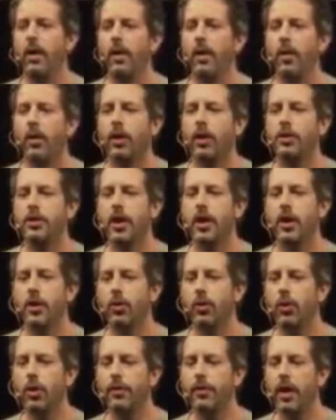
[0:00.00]
could turn
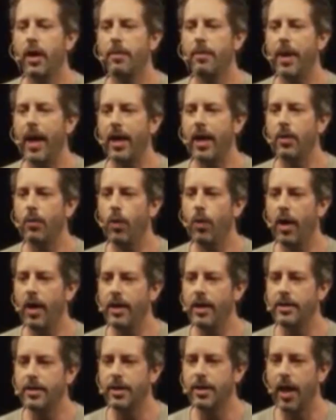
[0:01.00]
all of our black and white
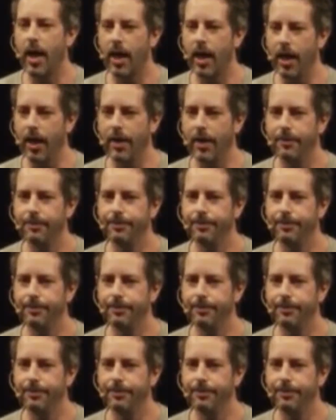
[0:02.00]
into color.